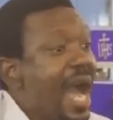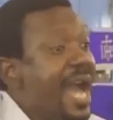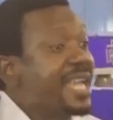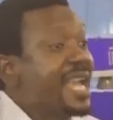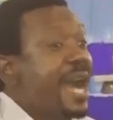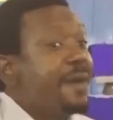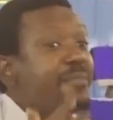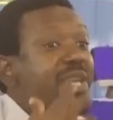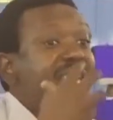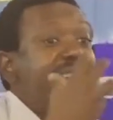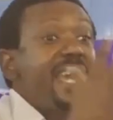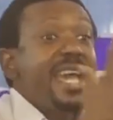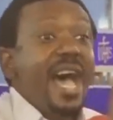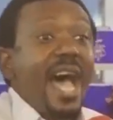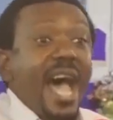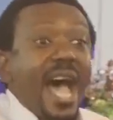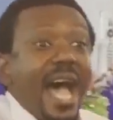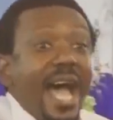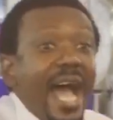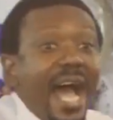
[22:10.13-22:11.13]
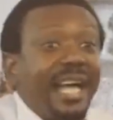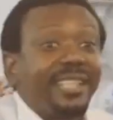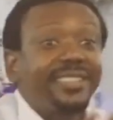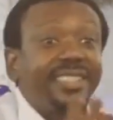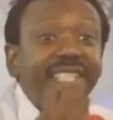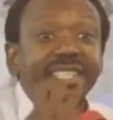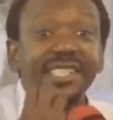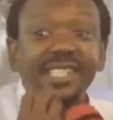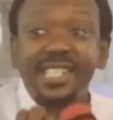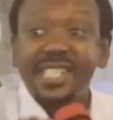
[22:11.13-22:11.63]
I am here as
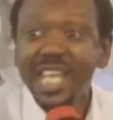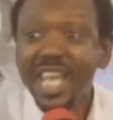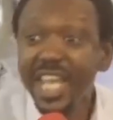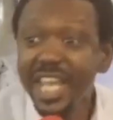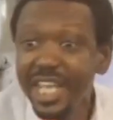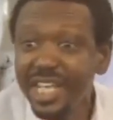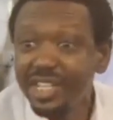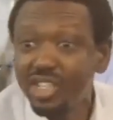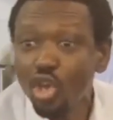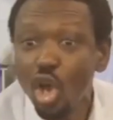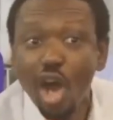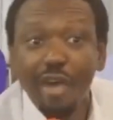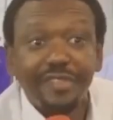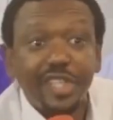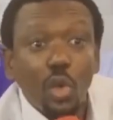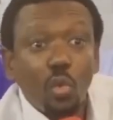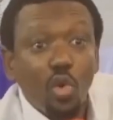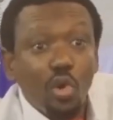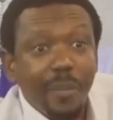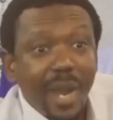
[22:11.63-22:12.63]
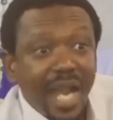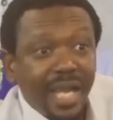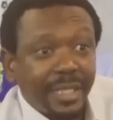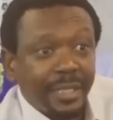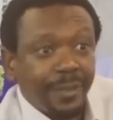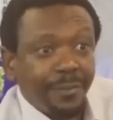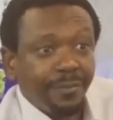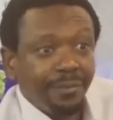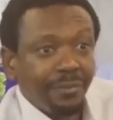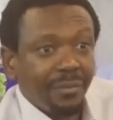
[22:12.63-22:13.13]
the seed of the
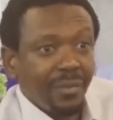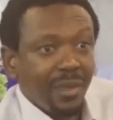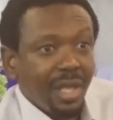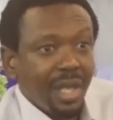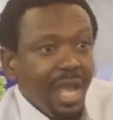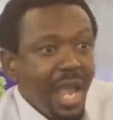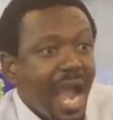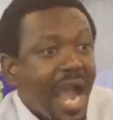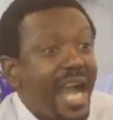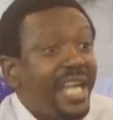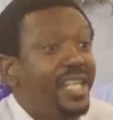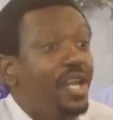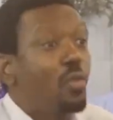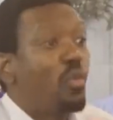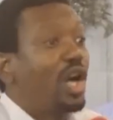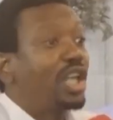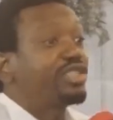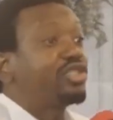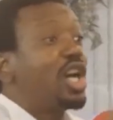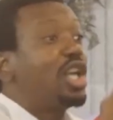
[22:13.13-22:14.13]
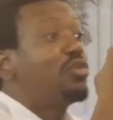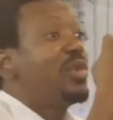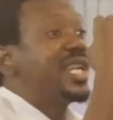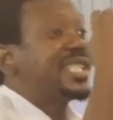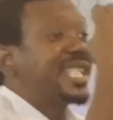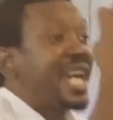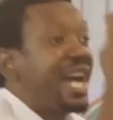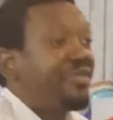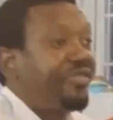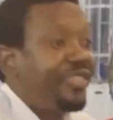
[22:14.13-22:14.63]
woman. And he was
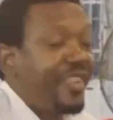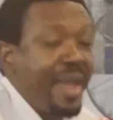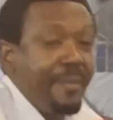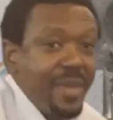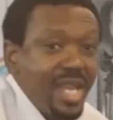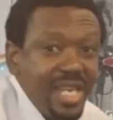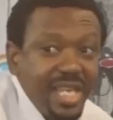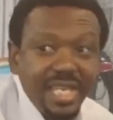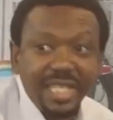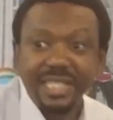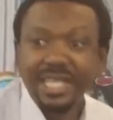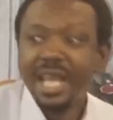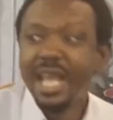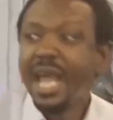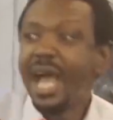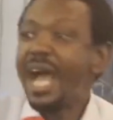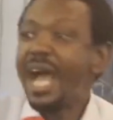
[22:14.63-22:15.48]
always affirming it.